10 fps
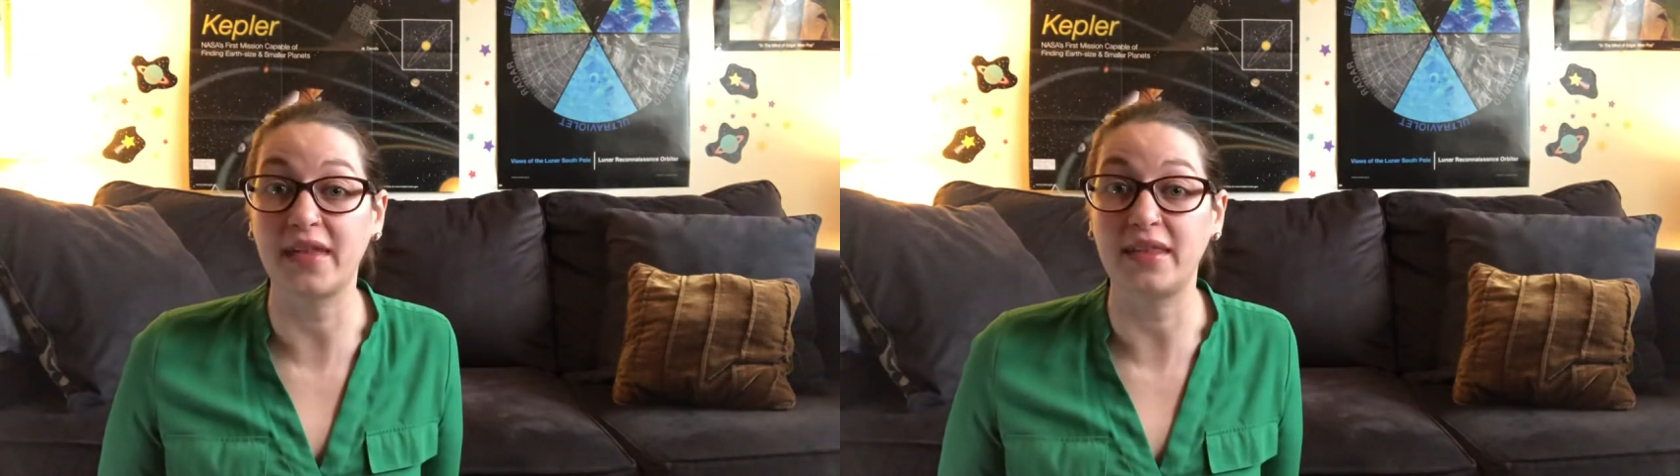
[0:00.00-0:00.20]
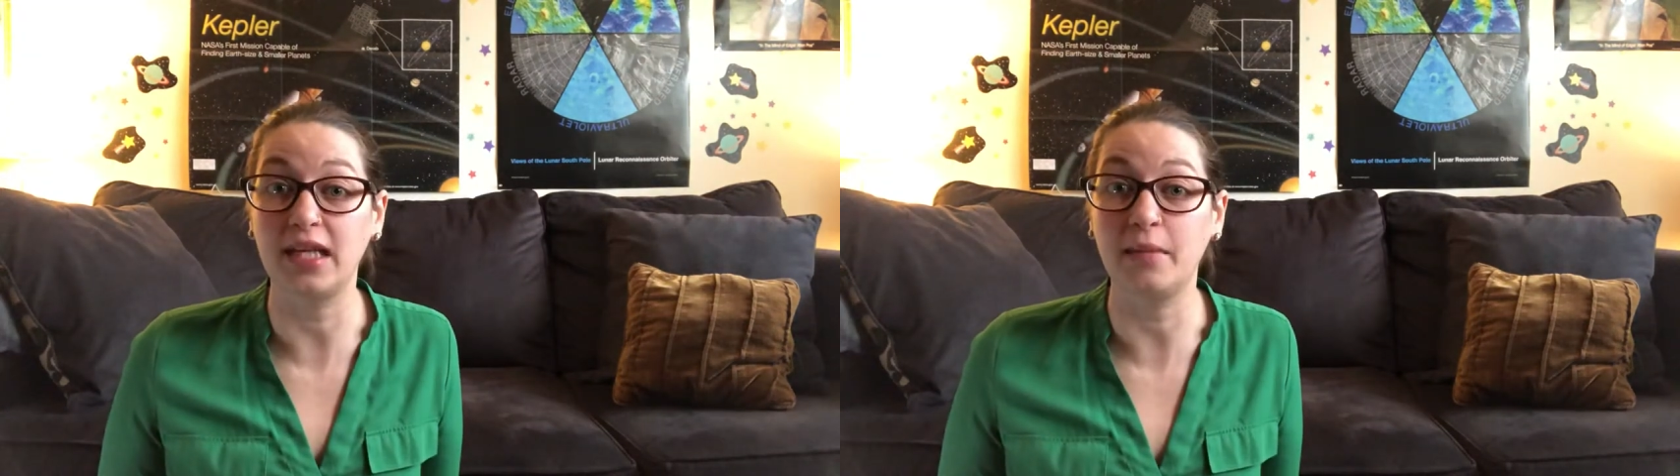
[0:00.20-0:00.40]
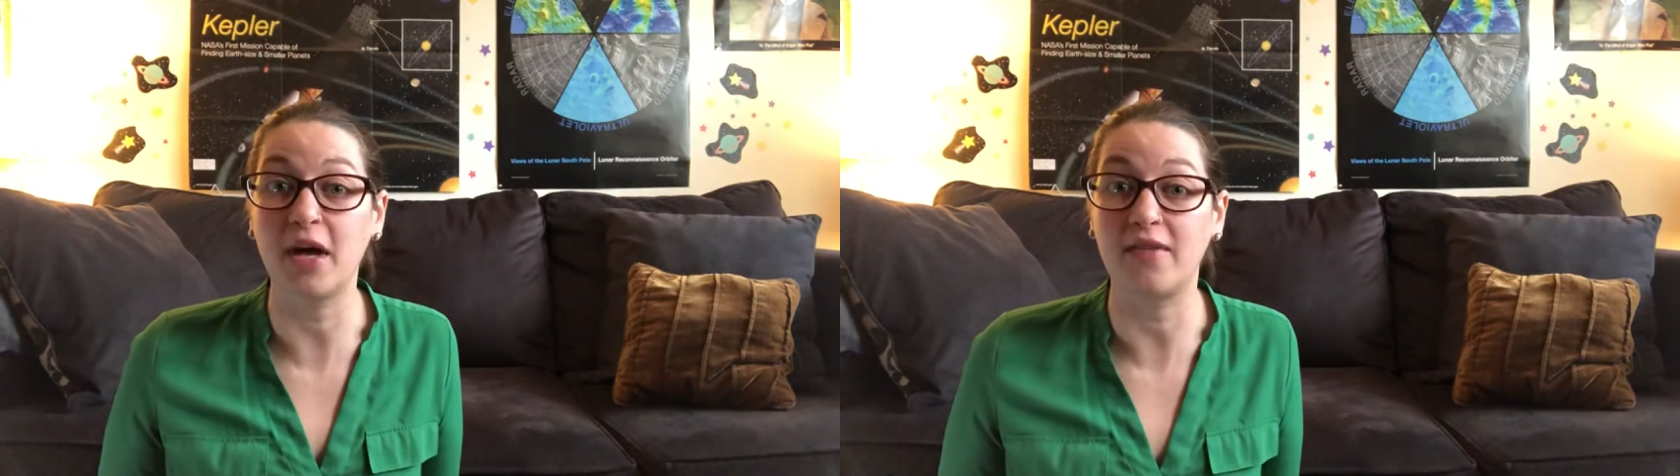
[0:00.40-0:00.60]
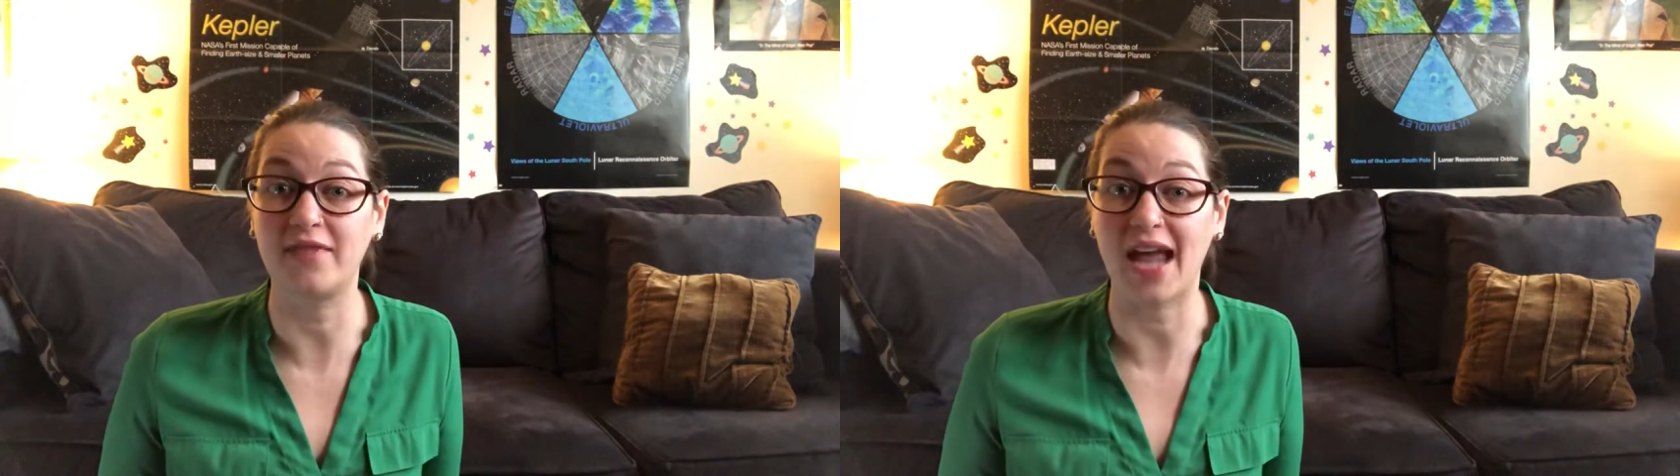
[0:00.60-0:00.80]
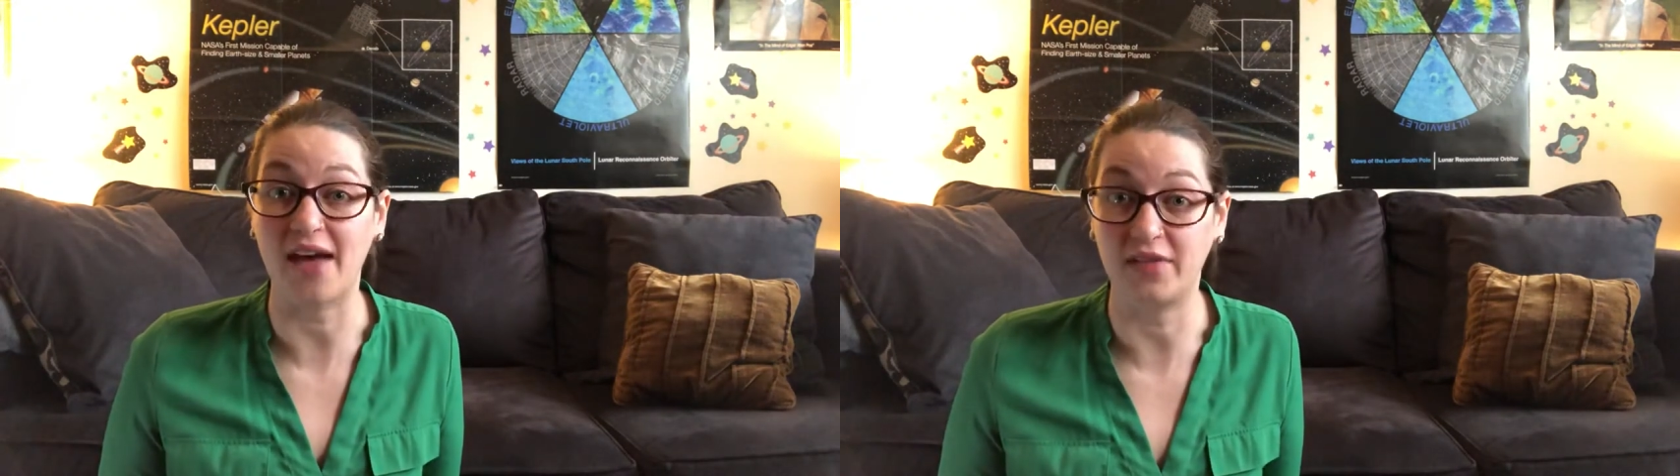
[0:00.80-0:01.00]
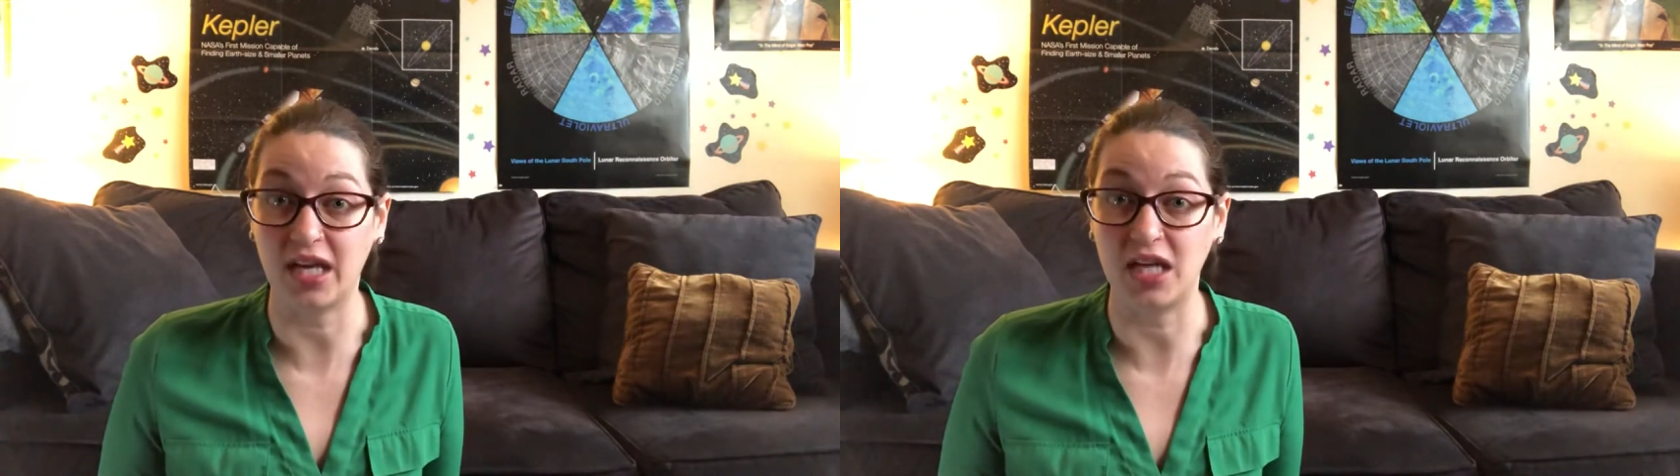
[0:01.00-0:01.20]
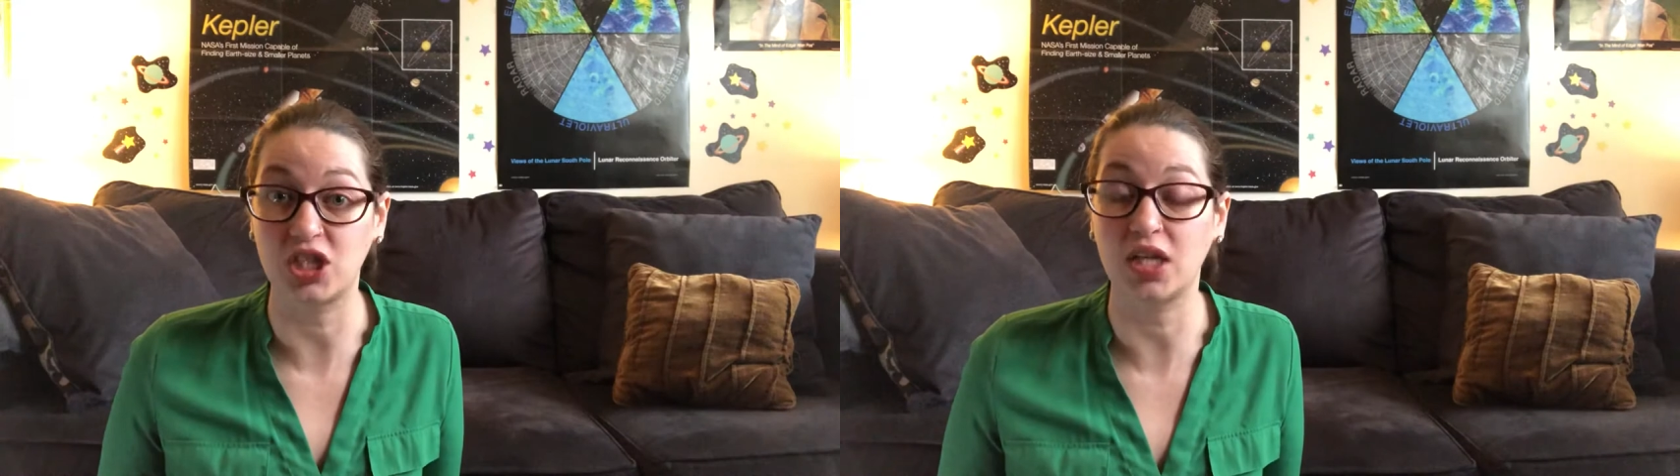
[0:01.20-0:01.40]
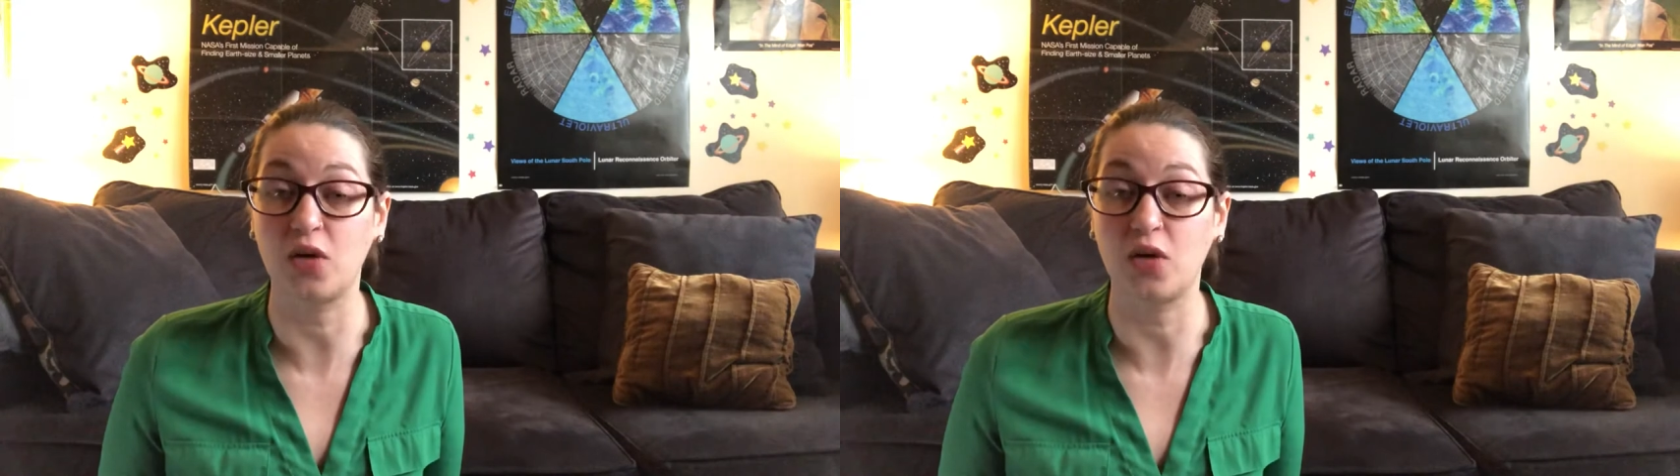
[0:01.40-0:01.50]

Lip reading: theme of navigation